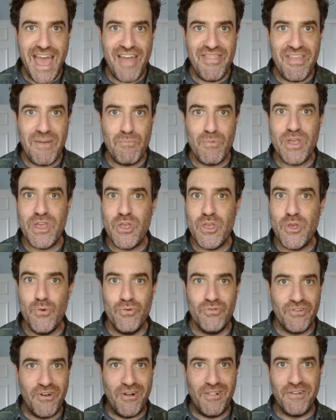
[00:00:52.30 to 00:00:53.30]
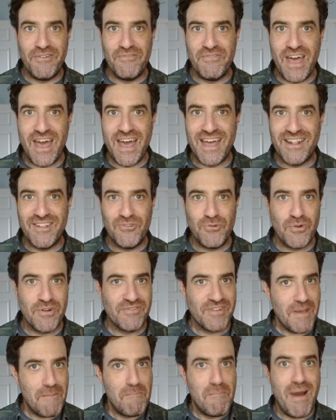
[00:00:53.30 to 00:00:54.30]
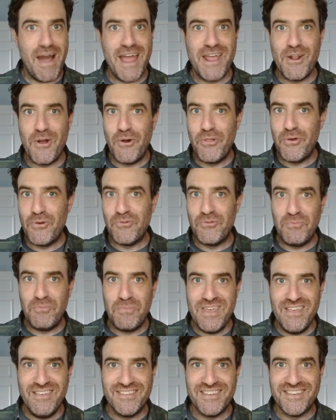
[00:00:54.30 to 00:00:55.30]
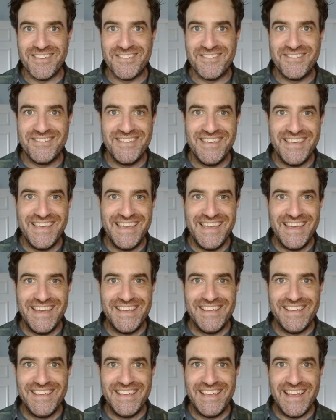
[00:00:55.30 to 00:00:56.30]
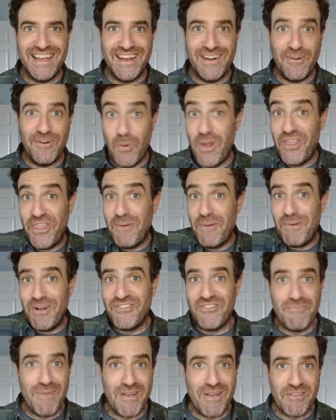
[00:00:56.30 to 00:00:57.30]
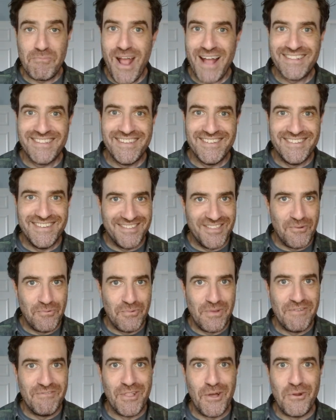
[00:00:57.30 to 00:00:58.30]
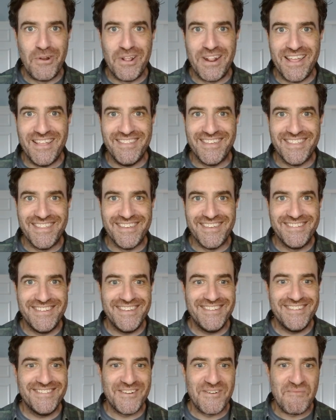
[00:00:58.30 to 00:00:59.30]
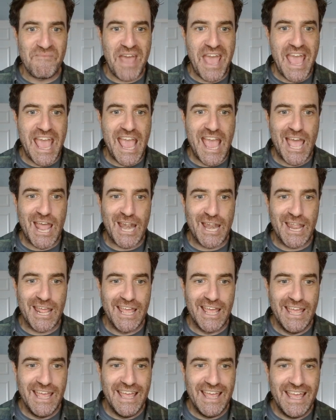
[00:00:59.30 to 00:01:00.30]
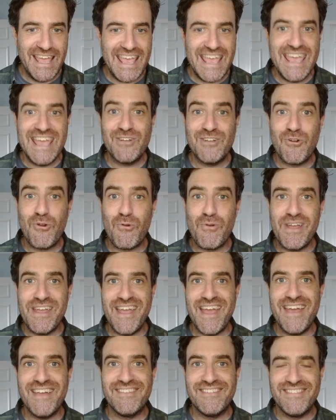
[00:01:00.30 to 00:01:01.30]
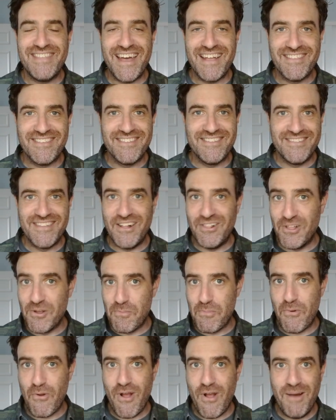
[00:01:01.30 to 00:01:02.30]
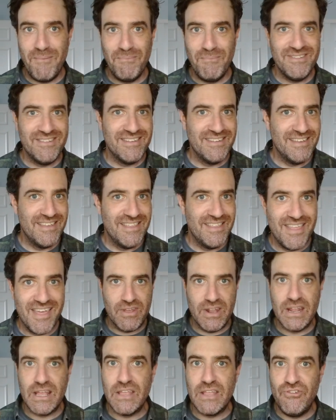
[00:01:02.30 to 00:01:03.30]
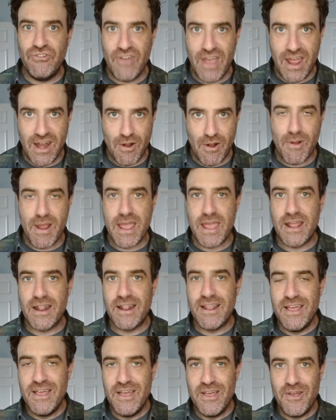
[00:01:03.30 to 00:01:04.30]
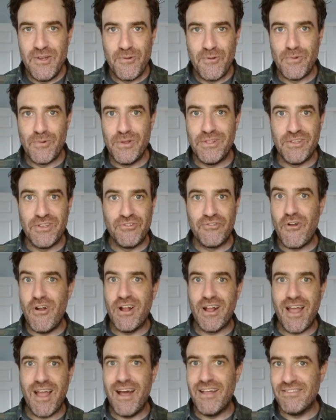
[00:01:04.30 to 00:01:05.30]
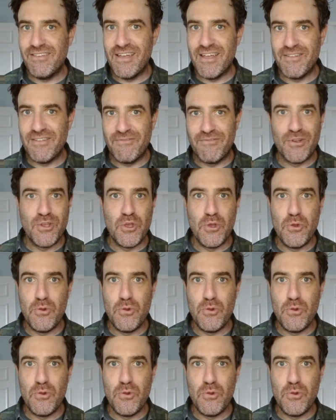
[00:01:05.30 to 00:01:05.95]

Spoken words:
And then we use all of that, sort of combine all those pieces with a bunch of best practices that we've loaded into the system. And it creates that stellar prompt that's going to generate really strong content for